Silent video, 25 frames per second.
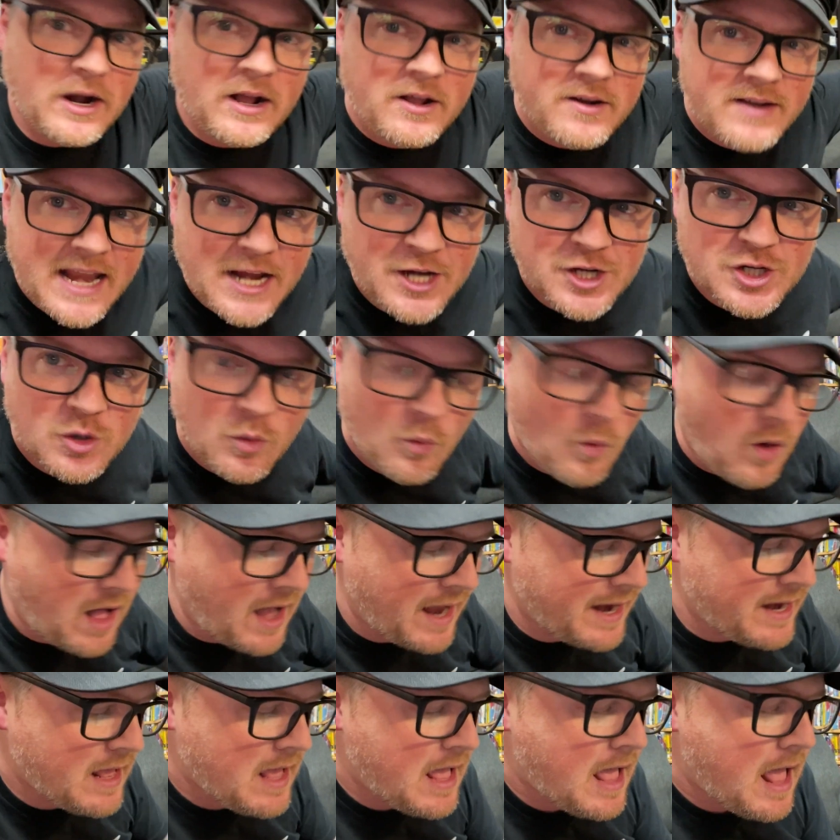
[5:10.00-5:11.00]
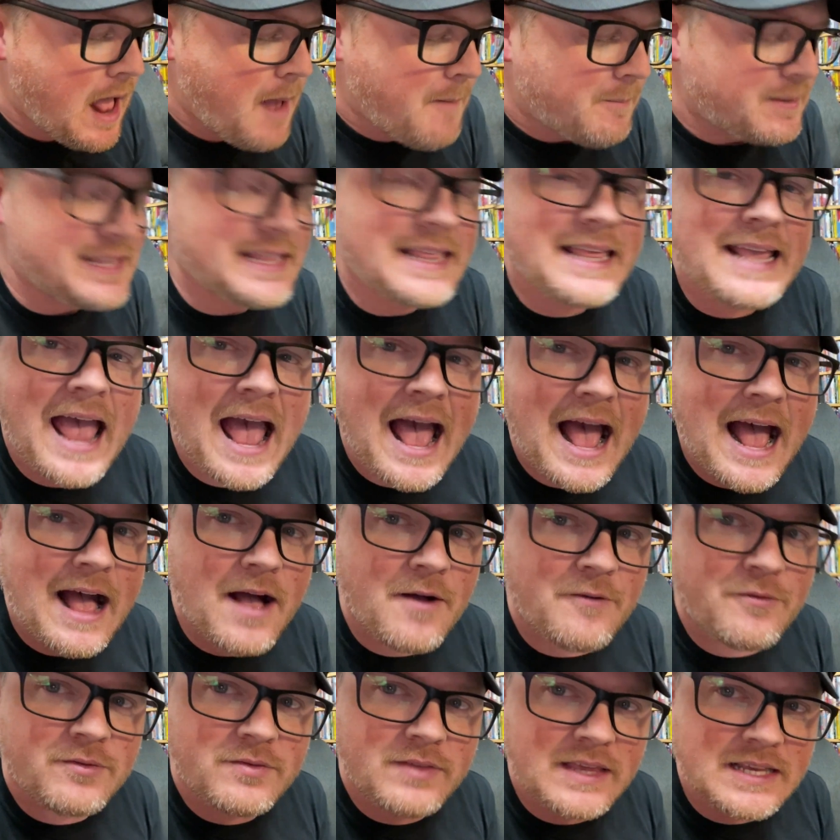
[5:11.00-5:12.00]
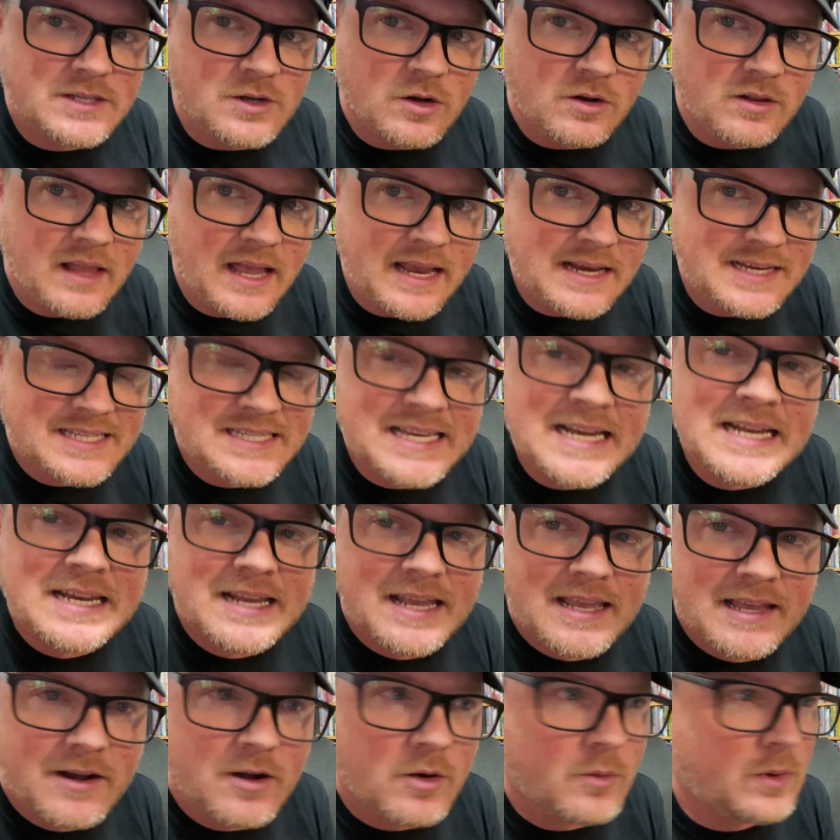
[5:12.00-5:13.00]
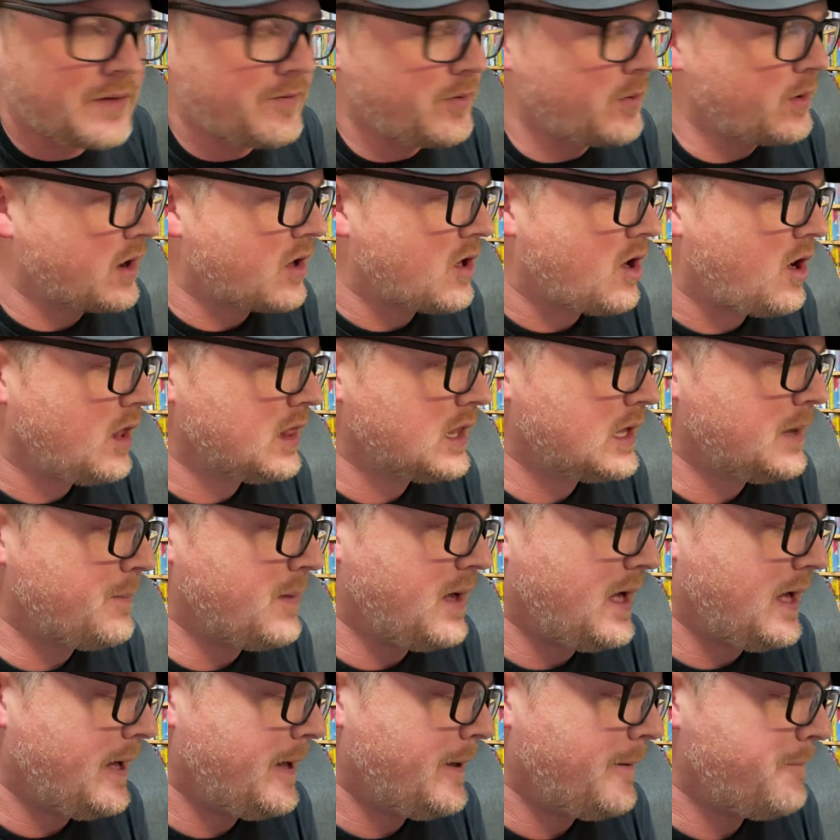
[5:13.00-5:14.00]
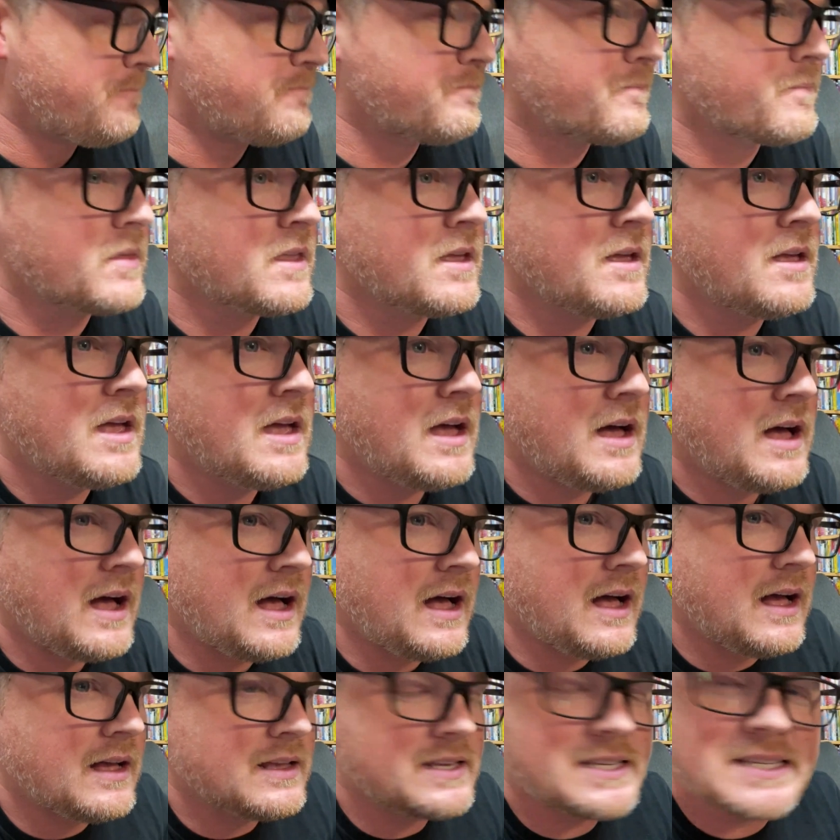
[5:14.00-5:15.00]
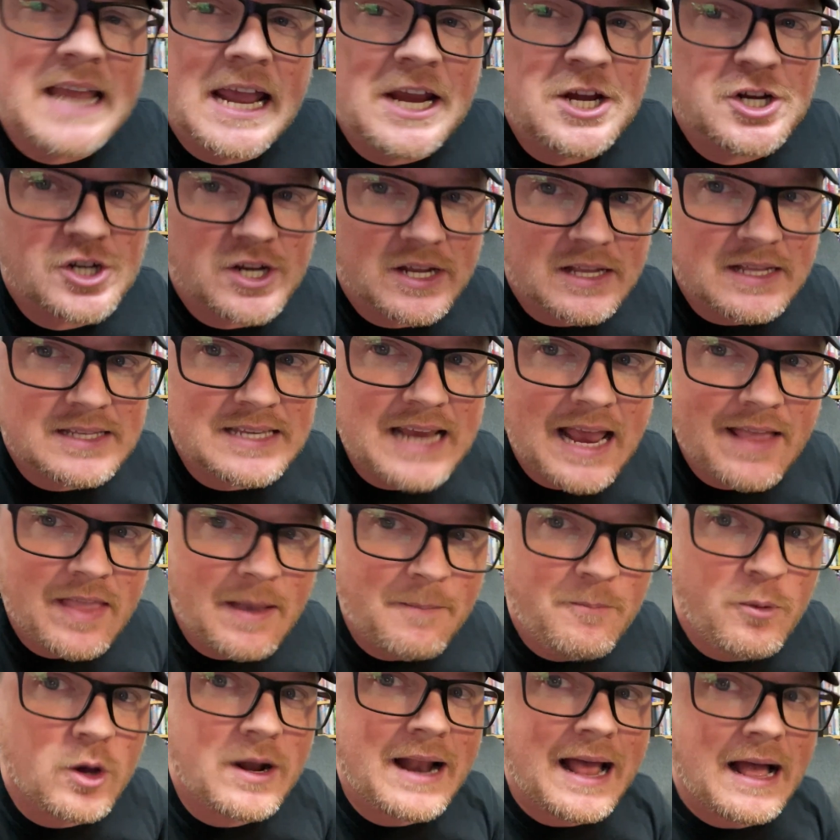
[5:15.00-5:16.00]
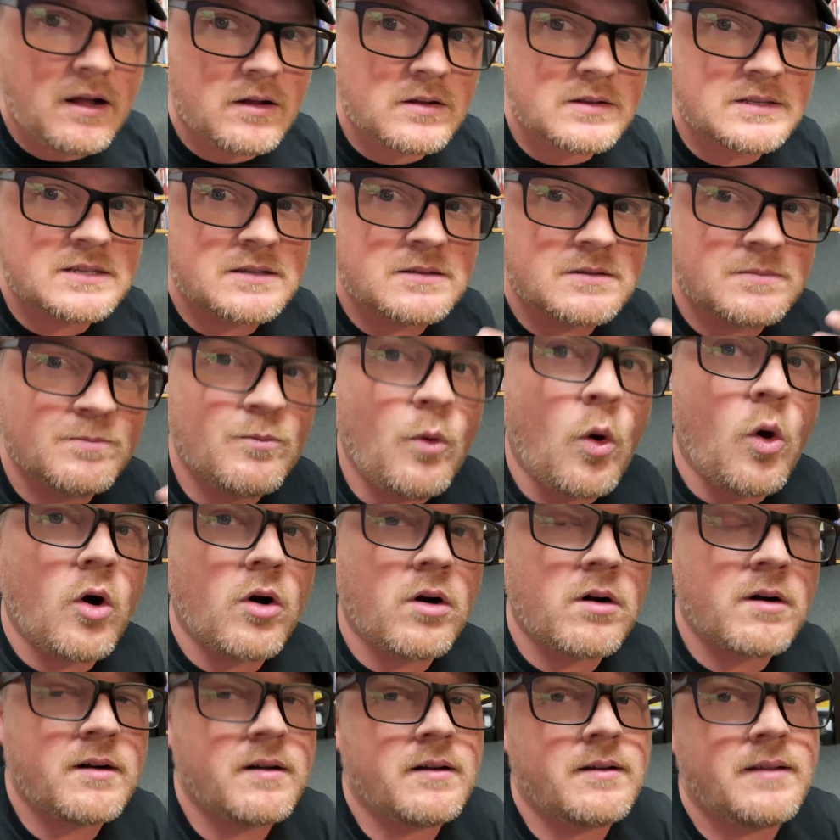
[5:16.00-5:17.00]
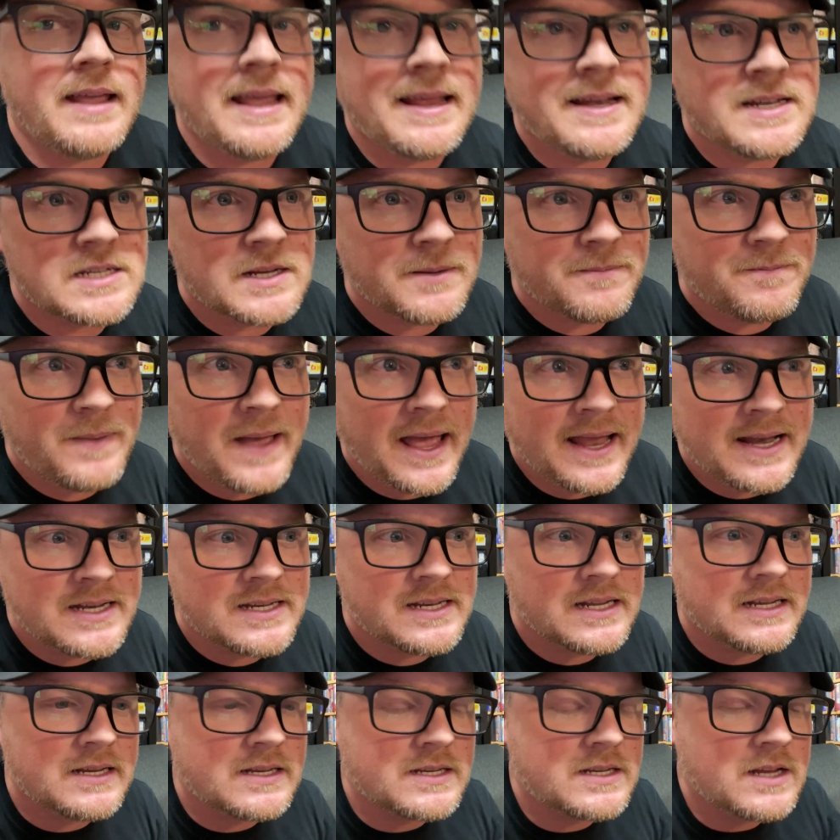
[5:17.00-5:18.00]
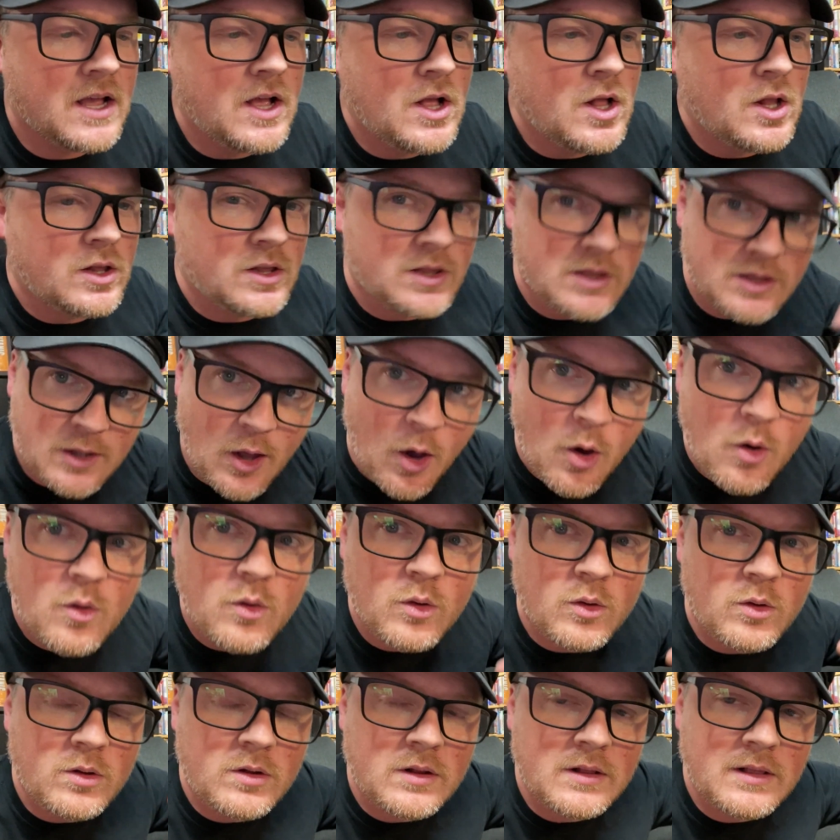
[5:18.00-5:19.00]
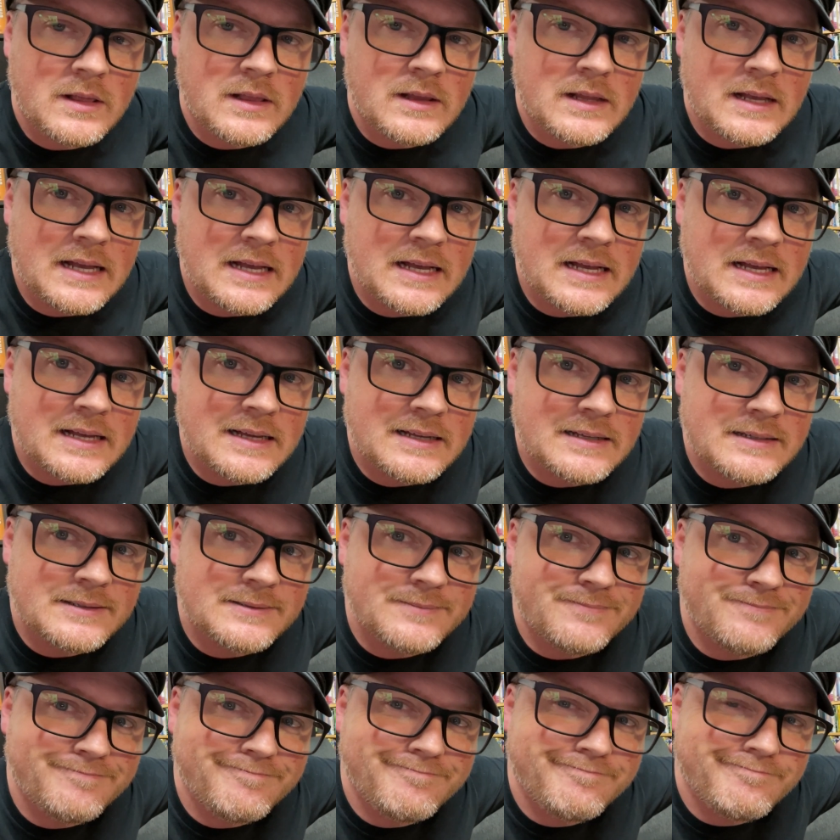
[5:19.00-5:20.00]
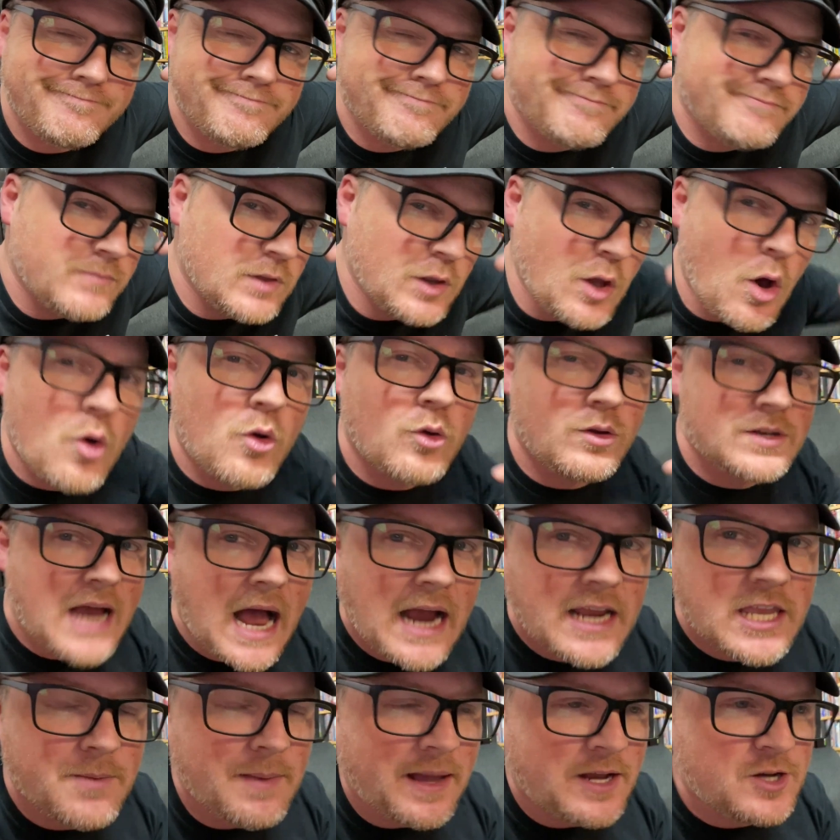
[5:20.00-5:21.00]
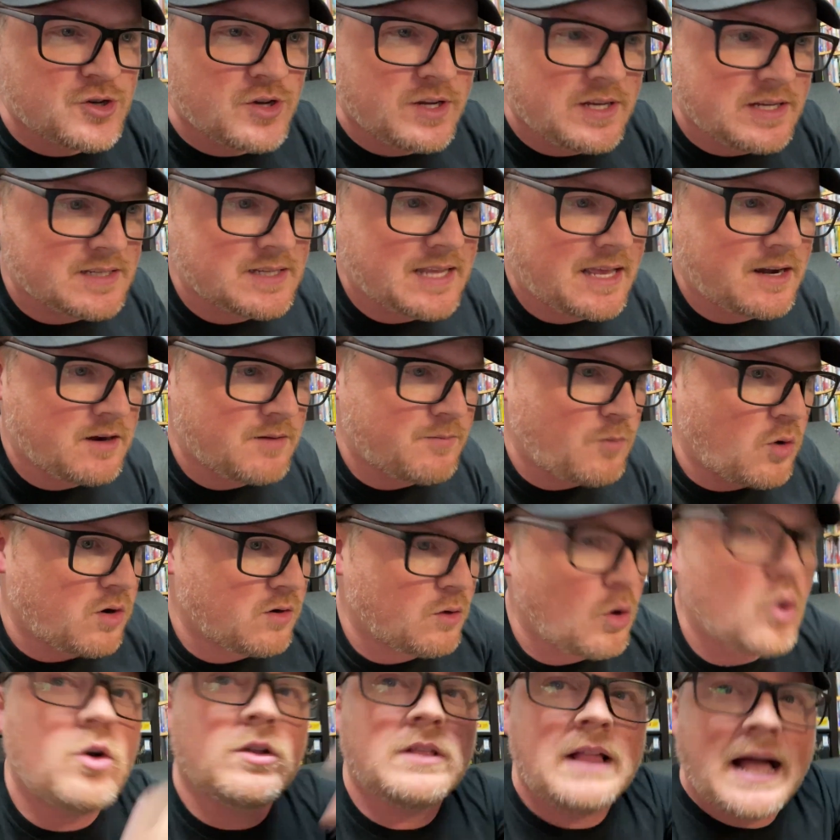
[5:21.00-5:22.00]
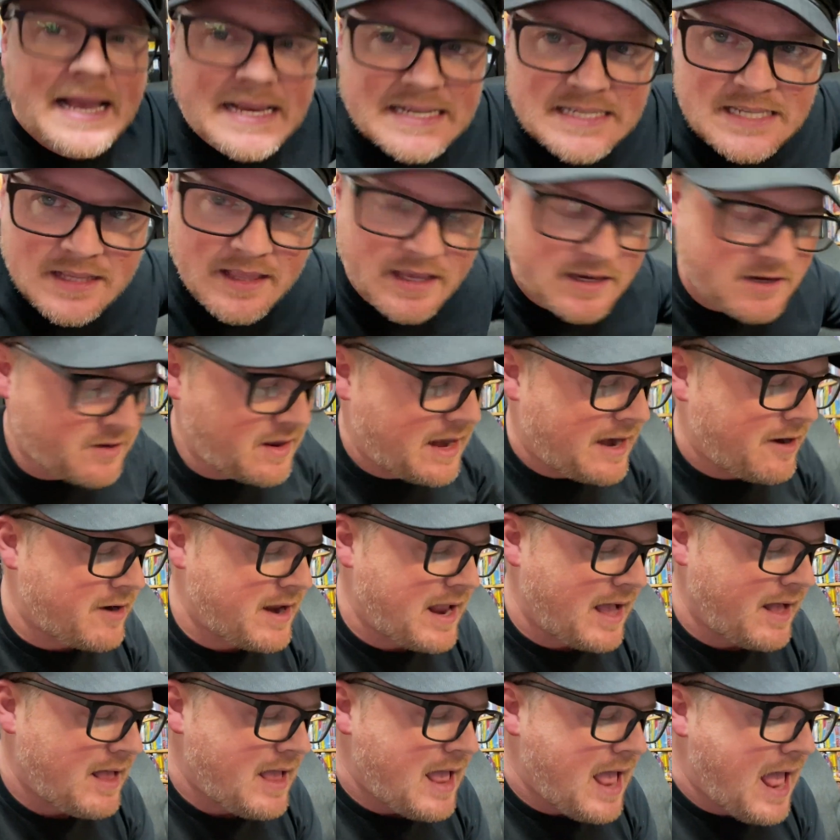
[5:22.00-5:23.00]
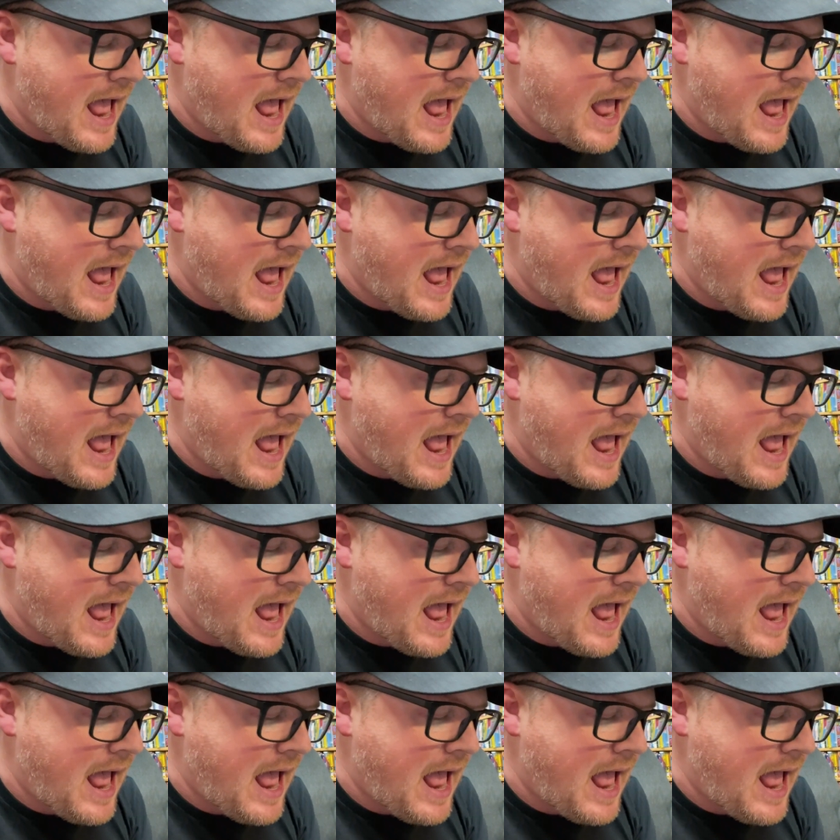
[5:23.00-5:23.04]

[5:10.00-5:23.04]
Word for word: out nationwide, but then they have these little like syndicate or whatever you want to call them um, uh, stations, and they put out more independent local um, local documentaries that are more localized to like your area.